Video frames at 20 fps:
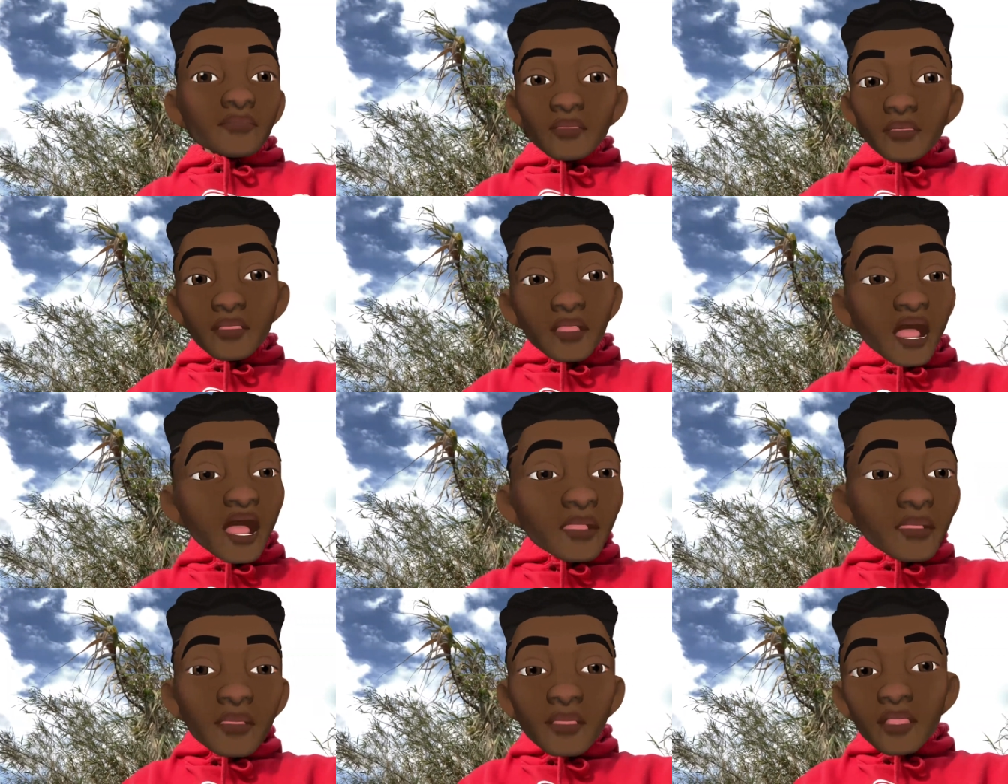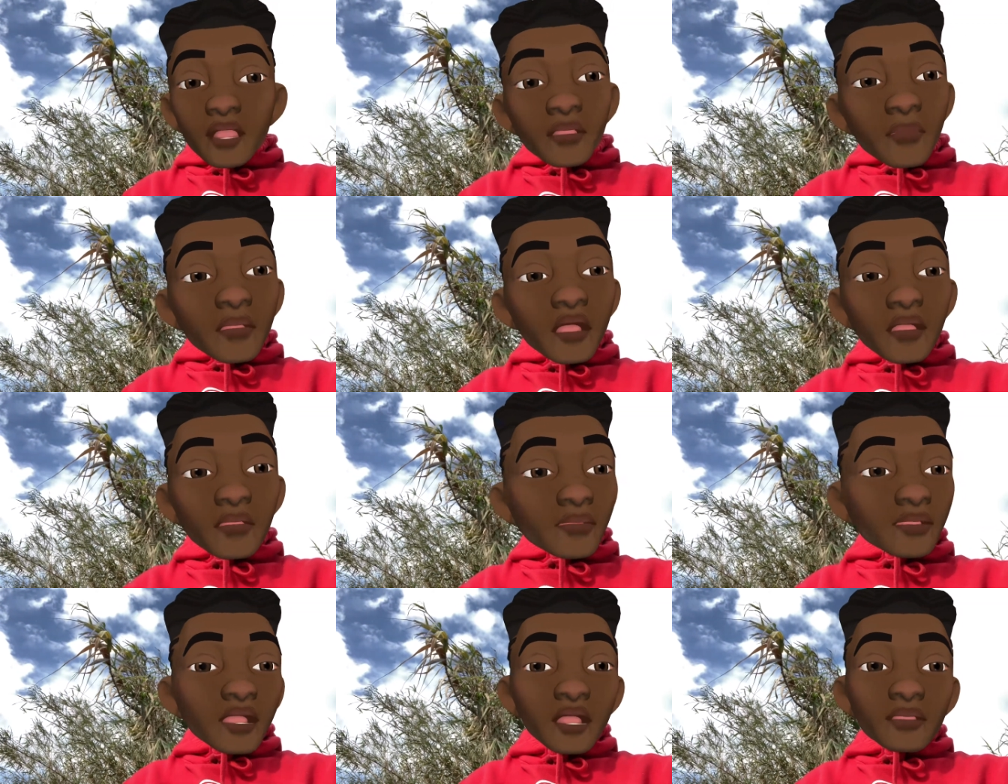Now he's talking
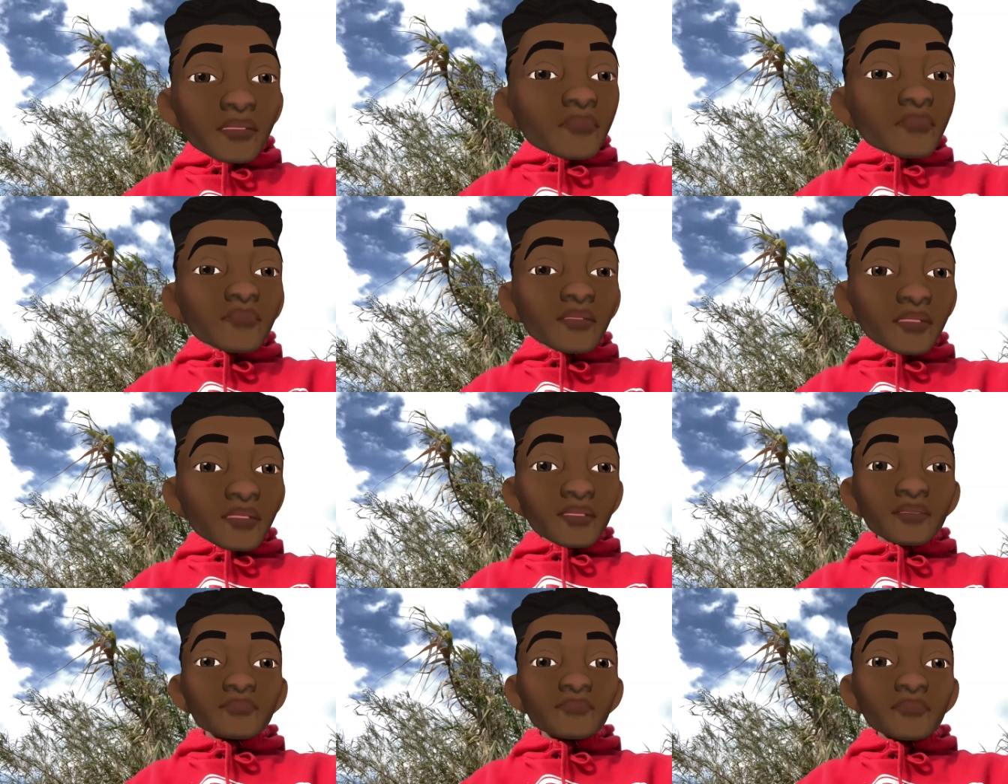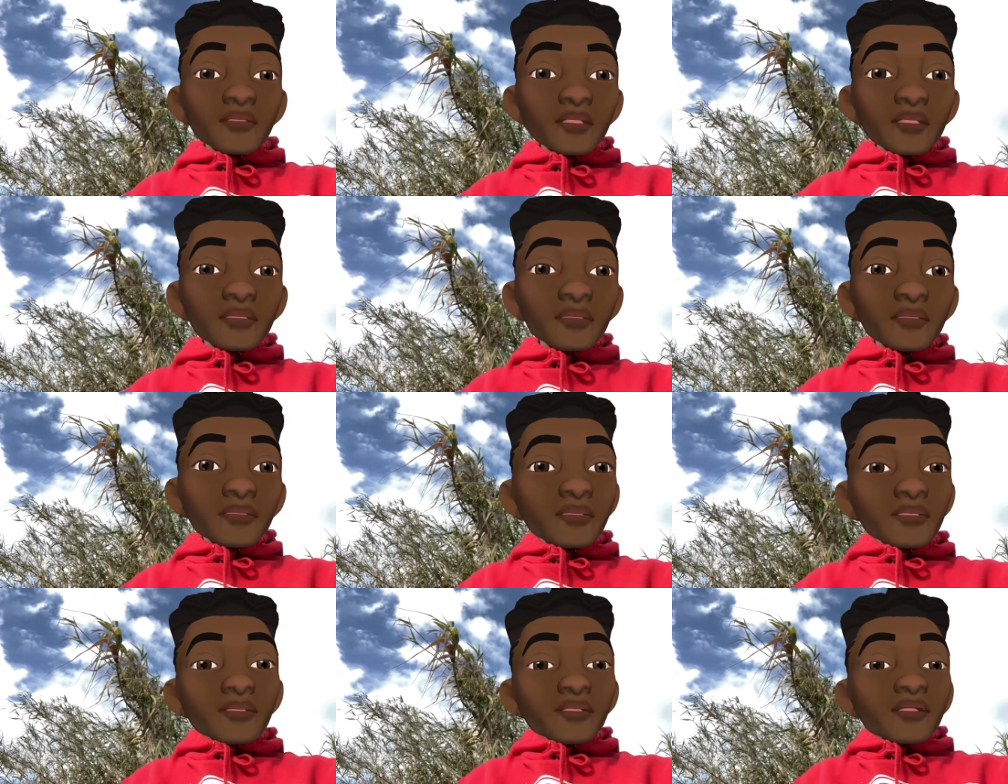about some book he read
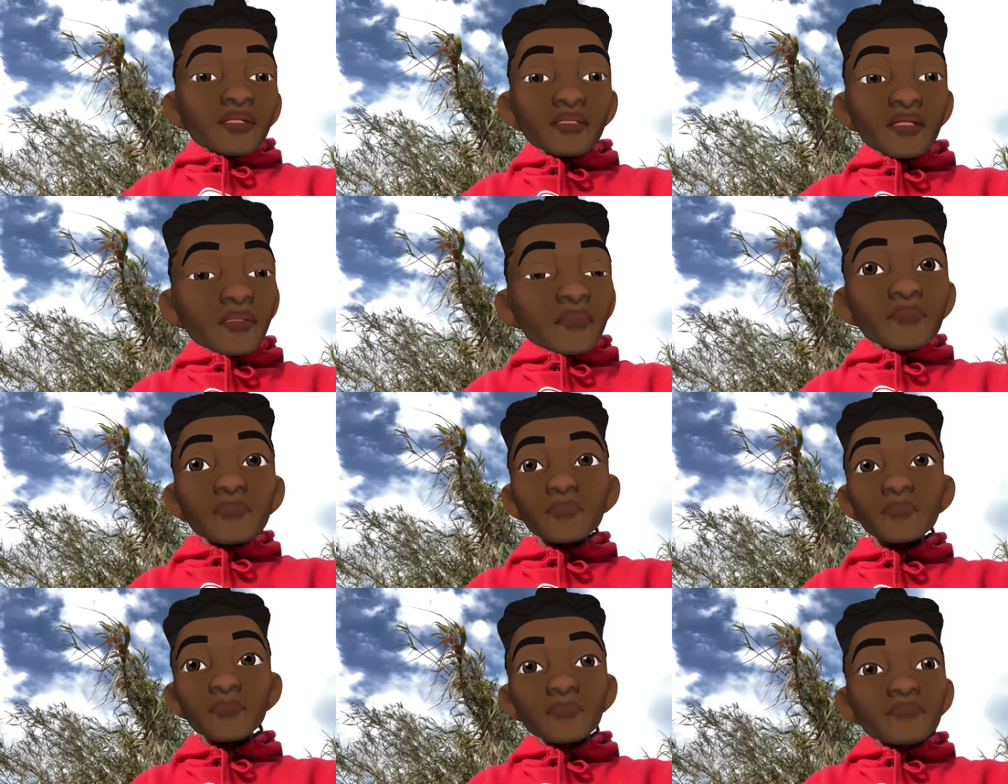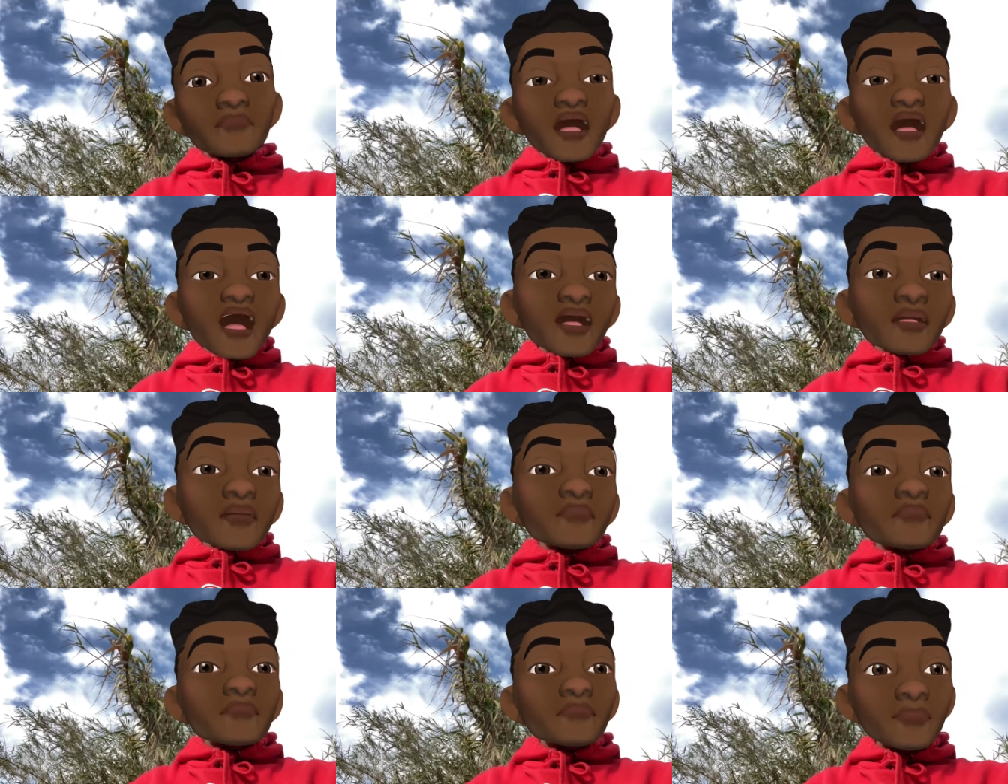to help him
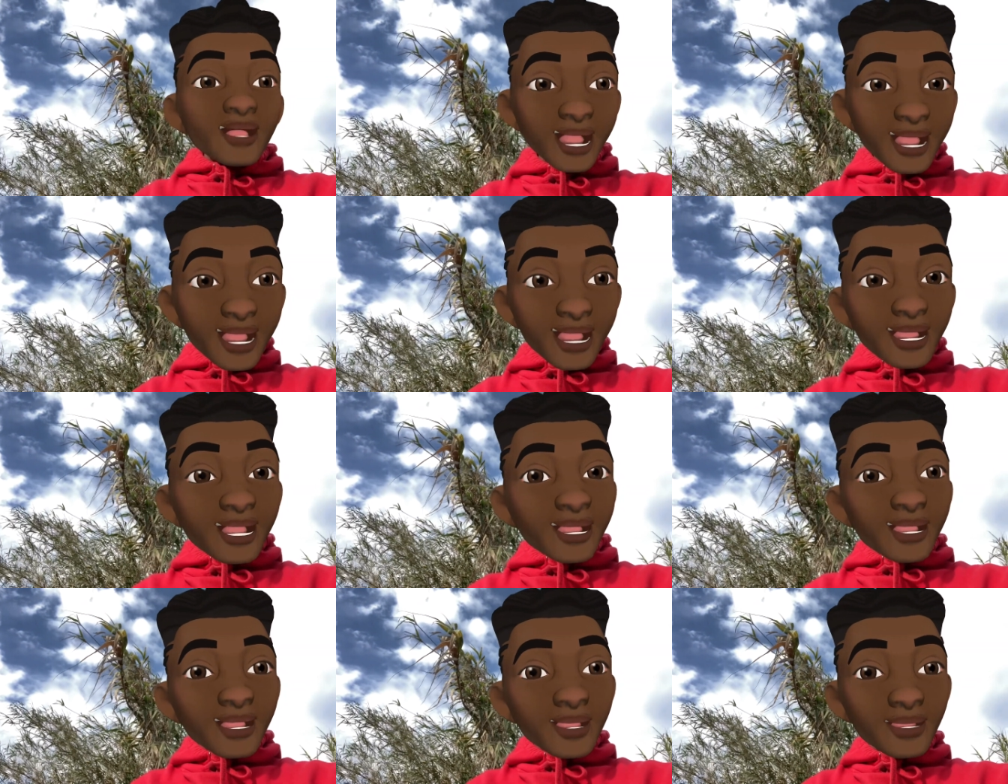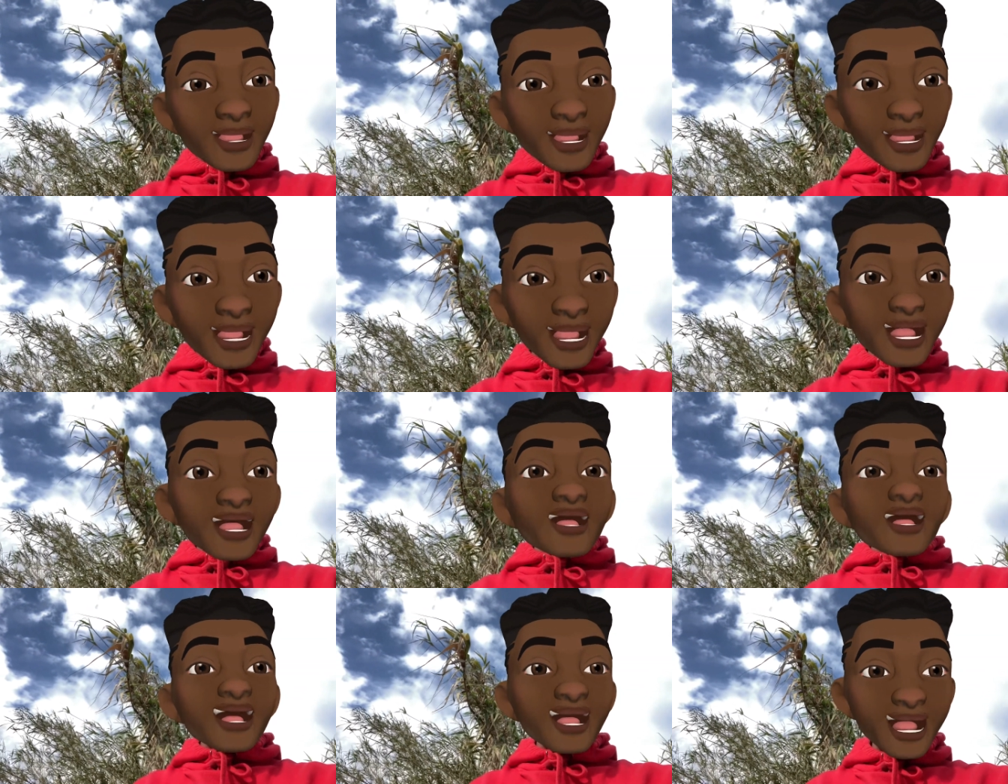manifest
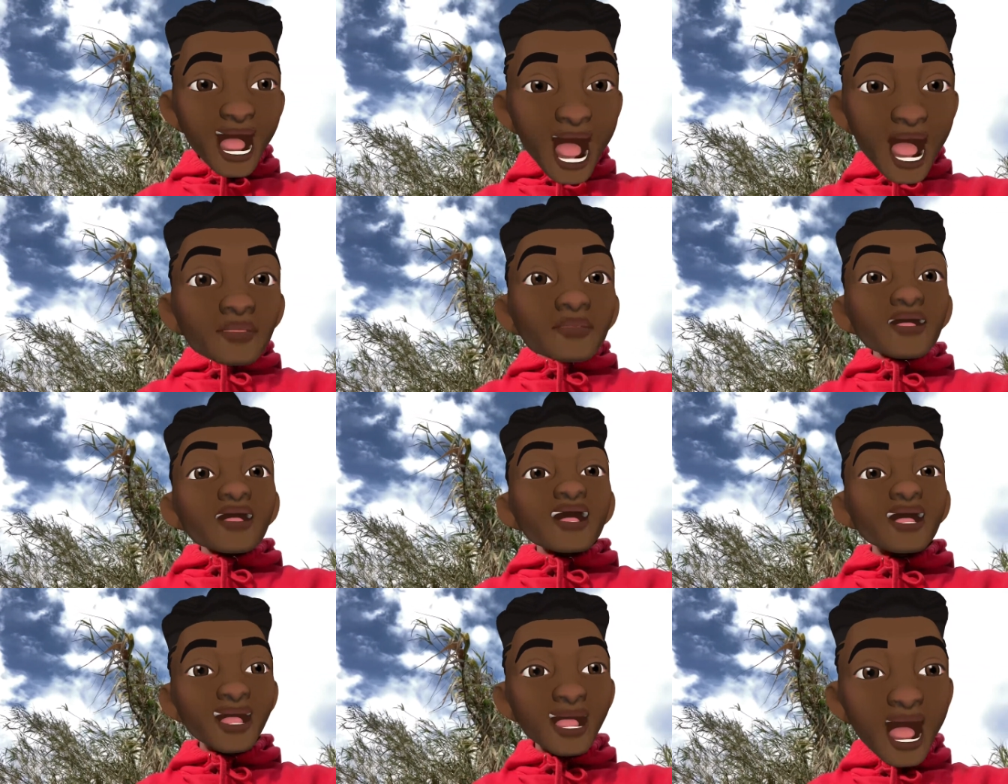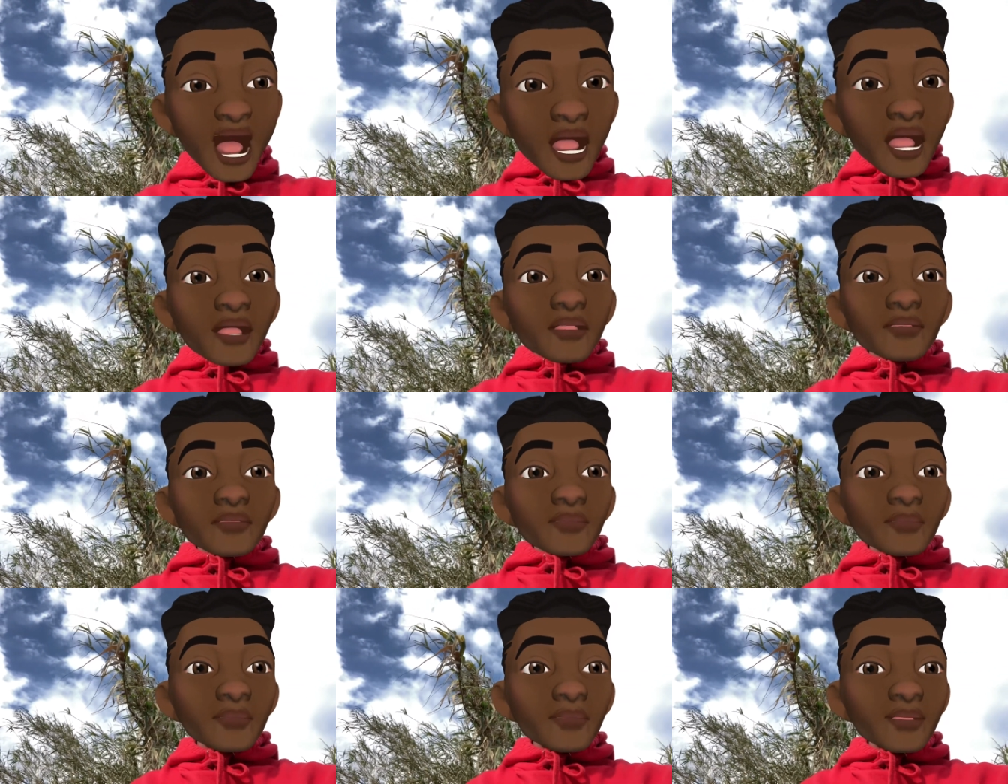sixty thousand
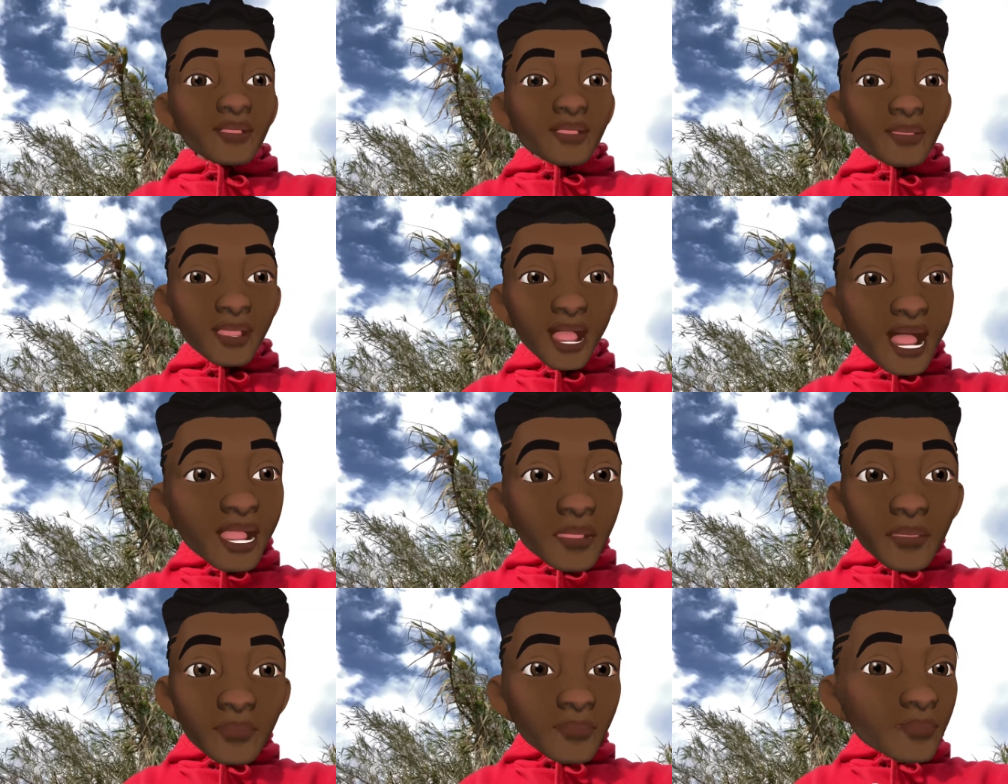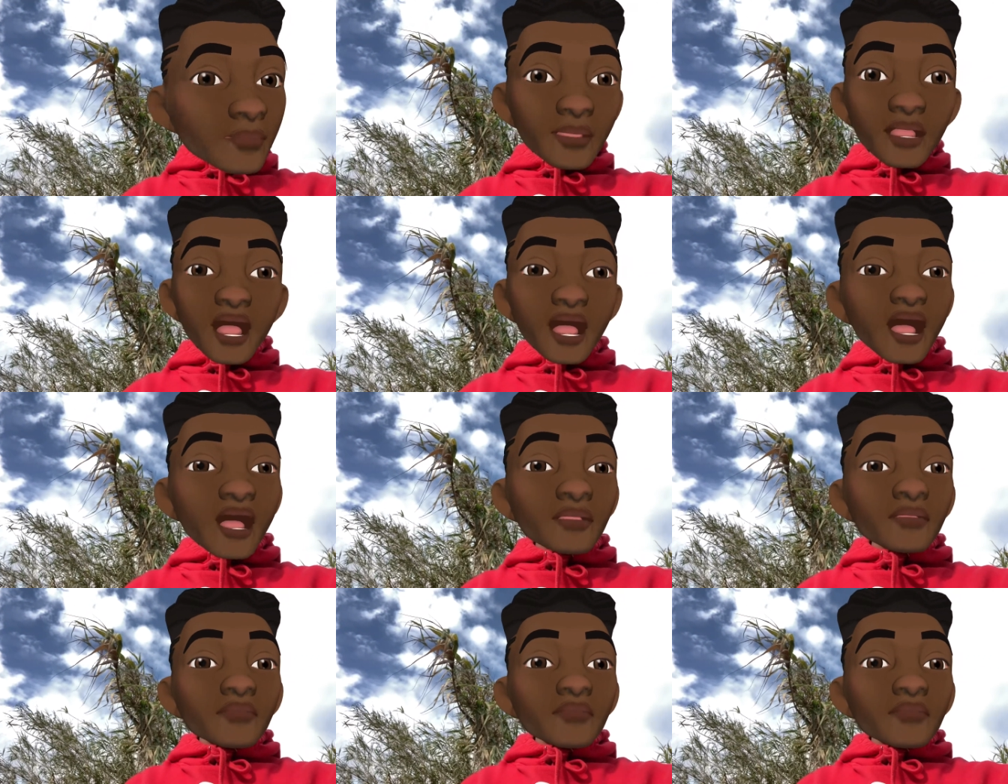dollars. That ain't from God.